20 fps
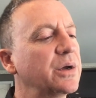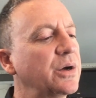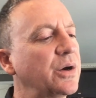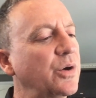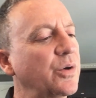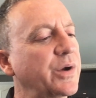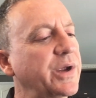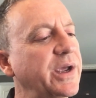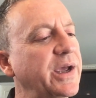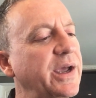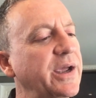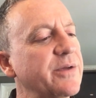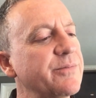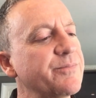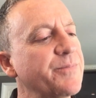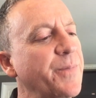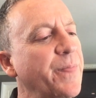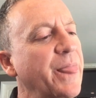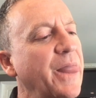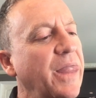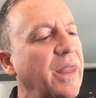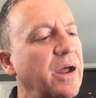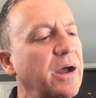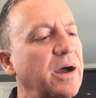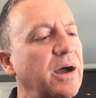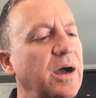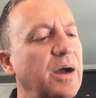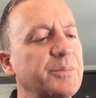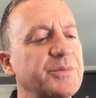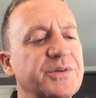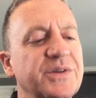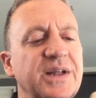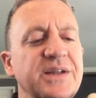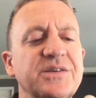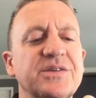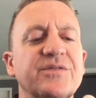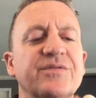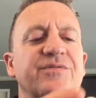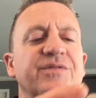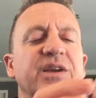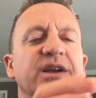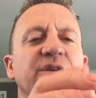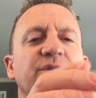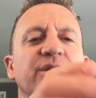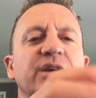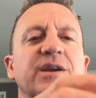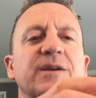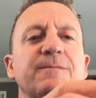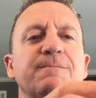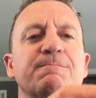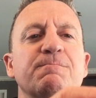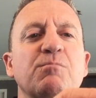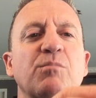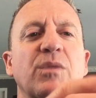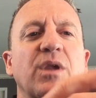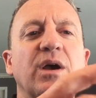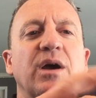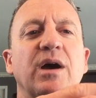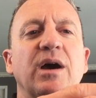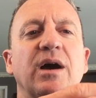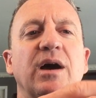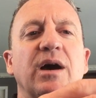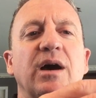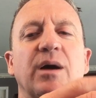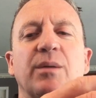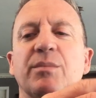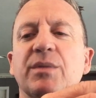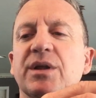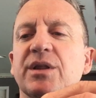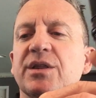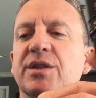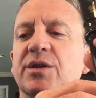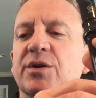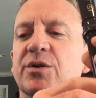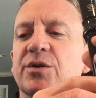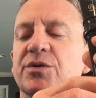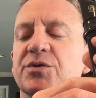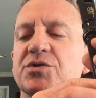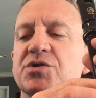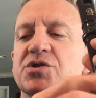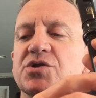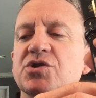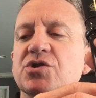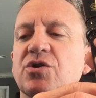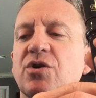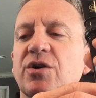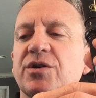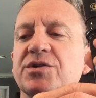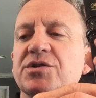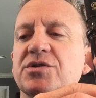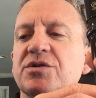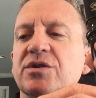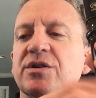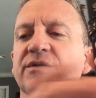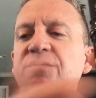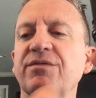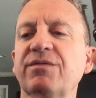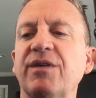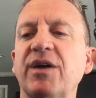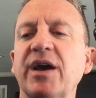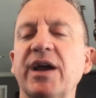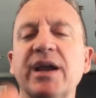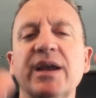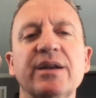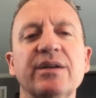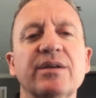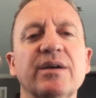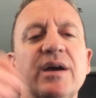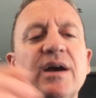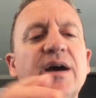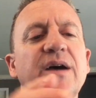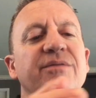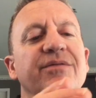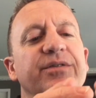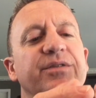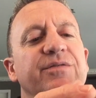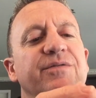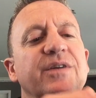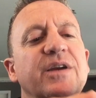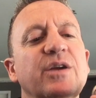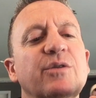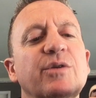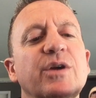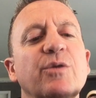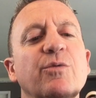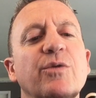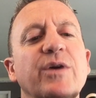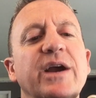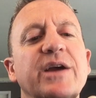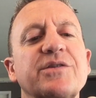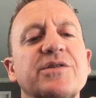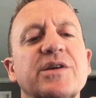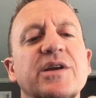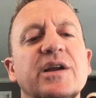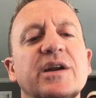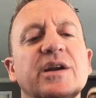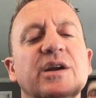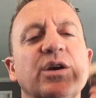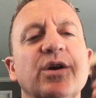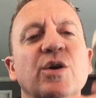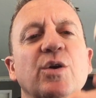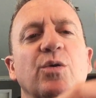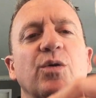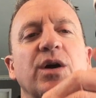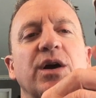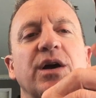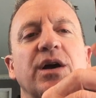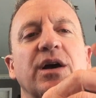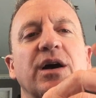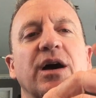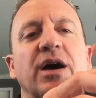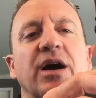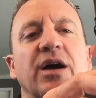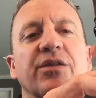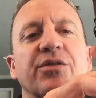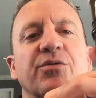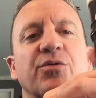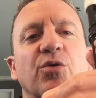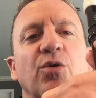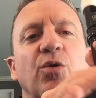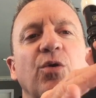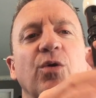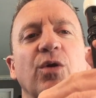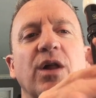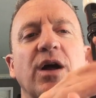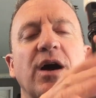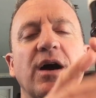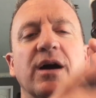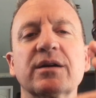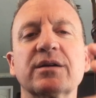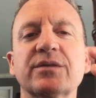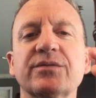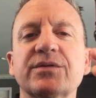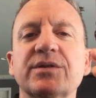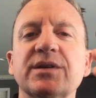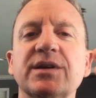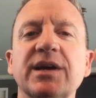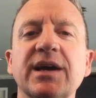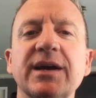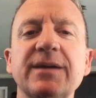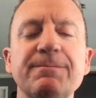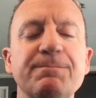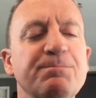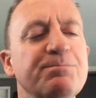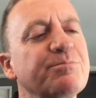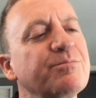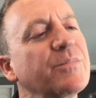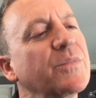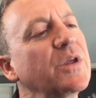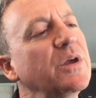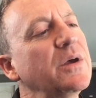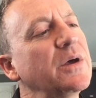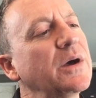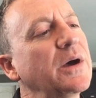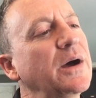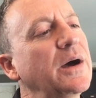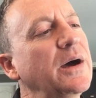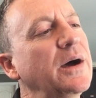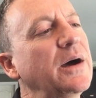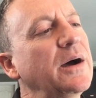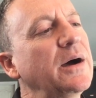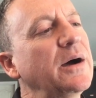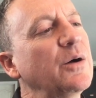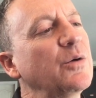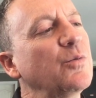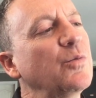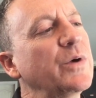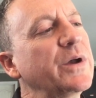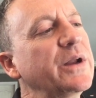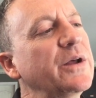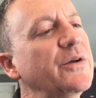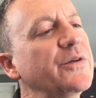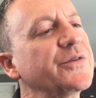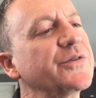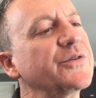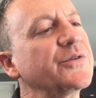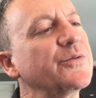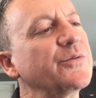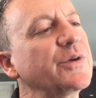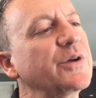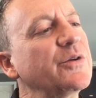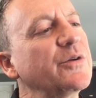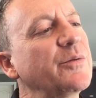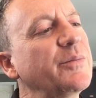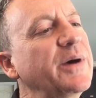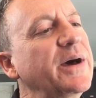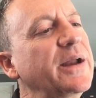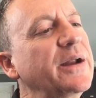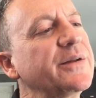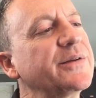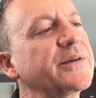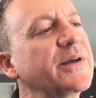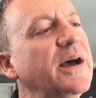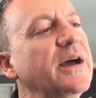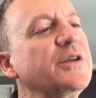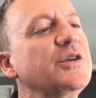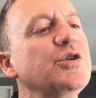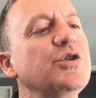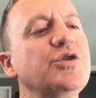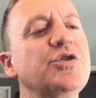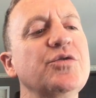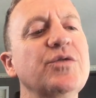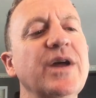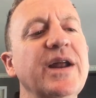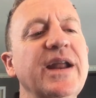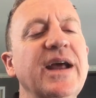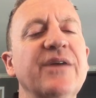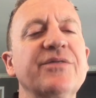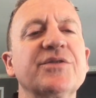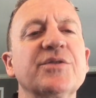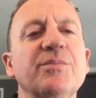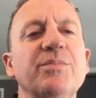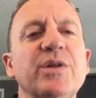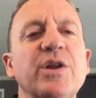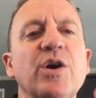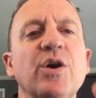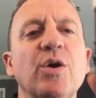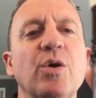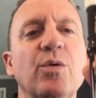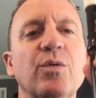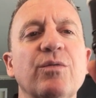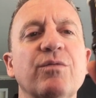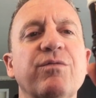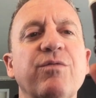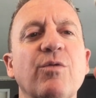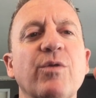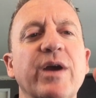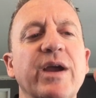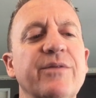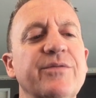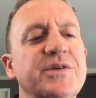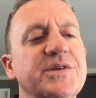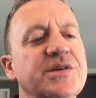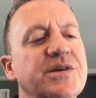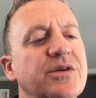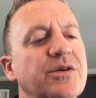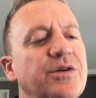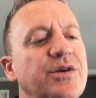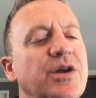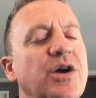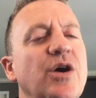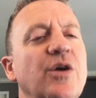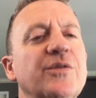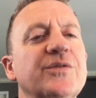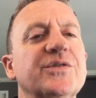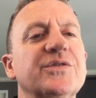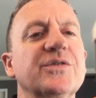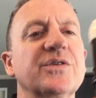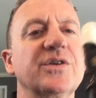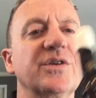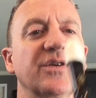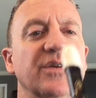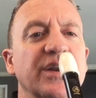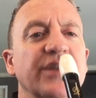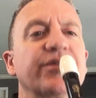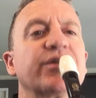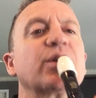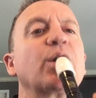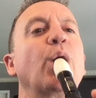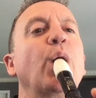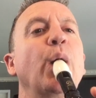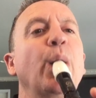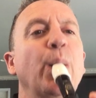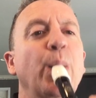Okay, so that's the fingering. There's charts you can find for the fingering. We're actually going to go through a whole octave today. What else do we know about it? You do not have to blow for every single note, so you don't have to go.